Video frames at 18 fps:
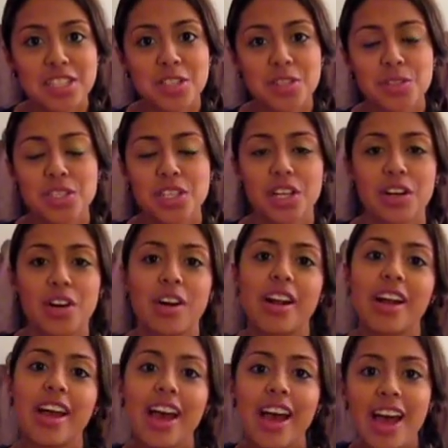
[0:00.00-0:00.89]
tilting
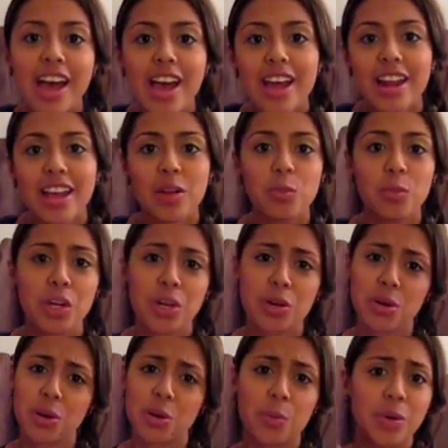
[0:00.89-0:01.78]
her head and we
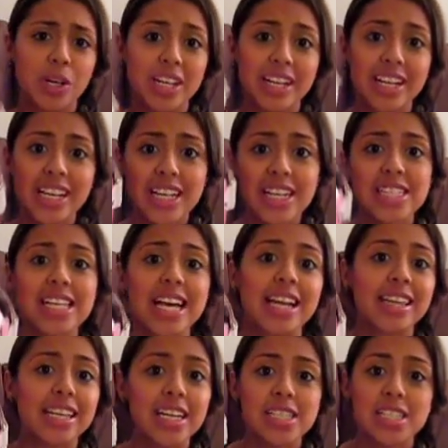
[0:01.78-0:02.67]
don't know what it is.
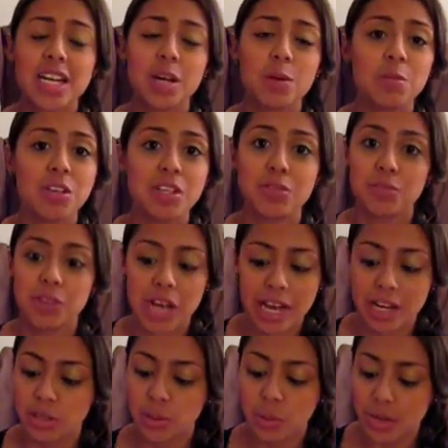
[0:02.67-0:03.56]
At that time, we
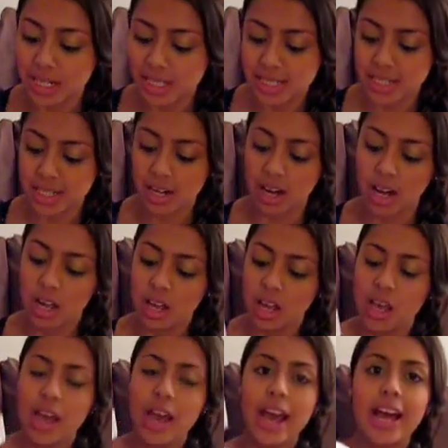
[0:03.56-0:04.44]
had no idea.
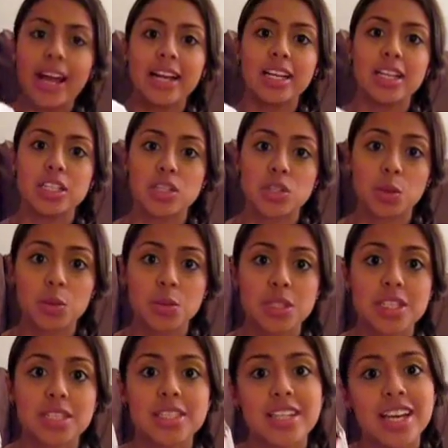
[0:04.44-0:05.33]
And he
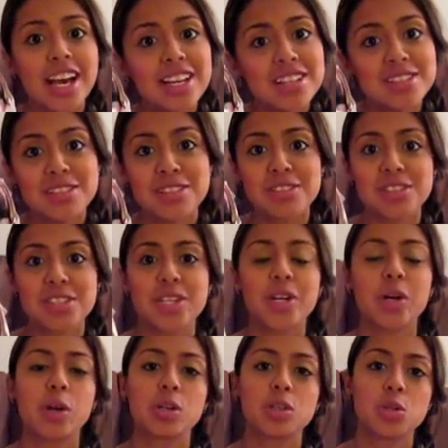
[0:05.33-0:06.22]
told us, yes,
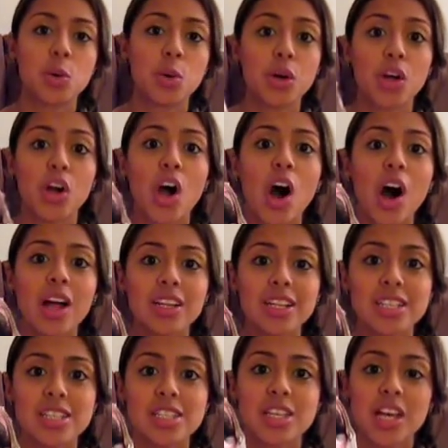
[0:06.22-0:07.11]
it's
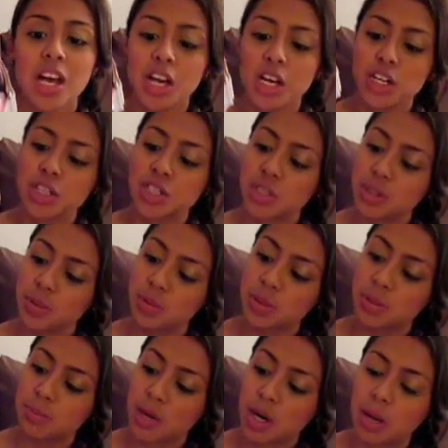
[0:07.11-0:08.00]
torticollis. She
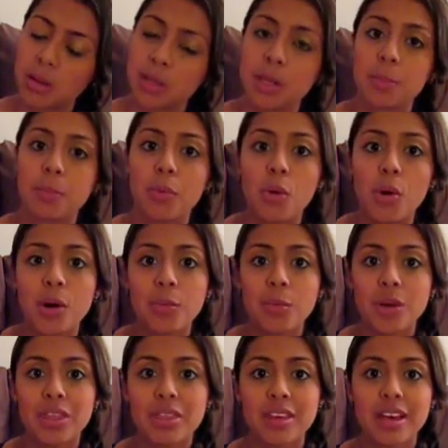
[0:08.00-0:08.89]
was probably
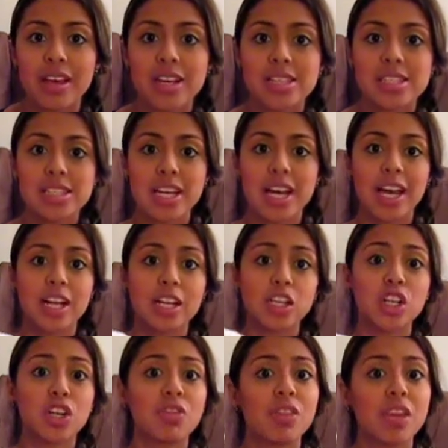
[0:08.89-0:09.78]
born with it
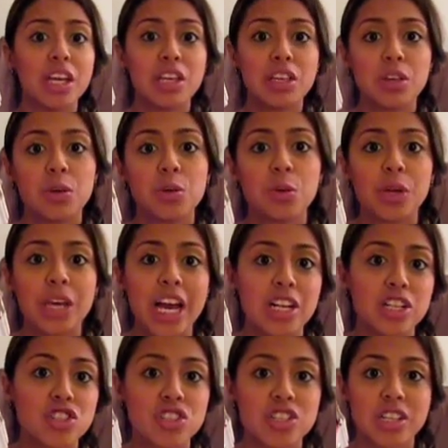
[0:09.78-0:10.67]
and good thing you
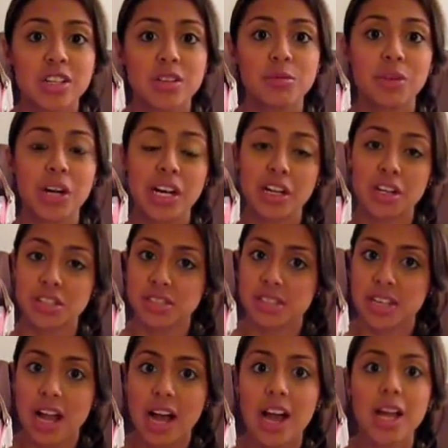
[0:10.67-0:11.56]
catched it right
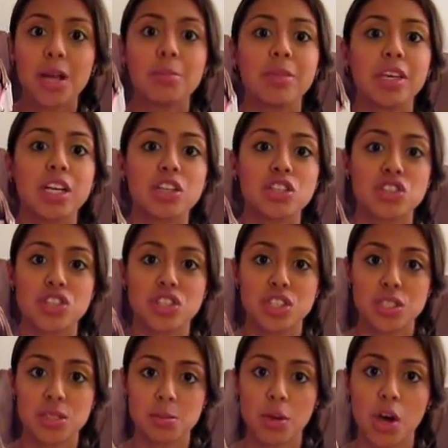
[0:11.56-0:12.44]
on time because
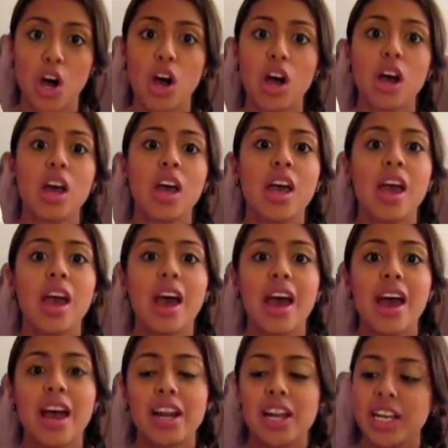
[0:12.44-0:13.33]
she's
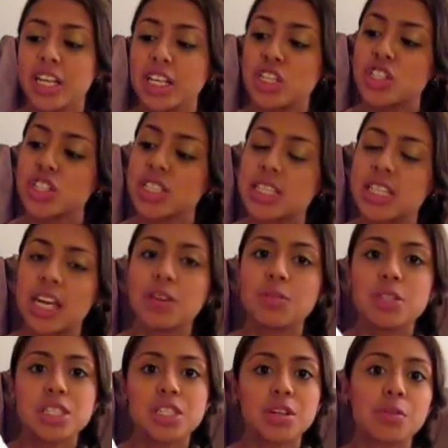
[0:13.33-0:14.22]
and he just
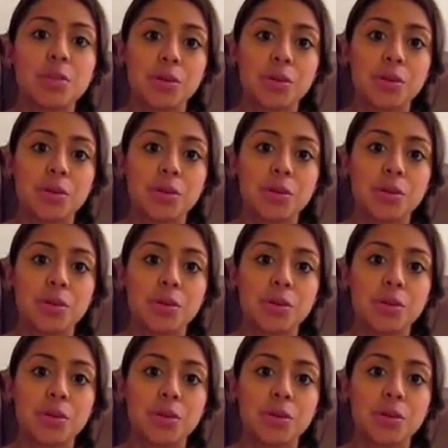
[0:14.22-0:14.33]
gave us a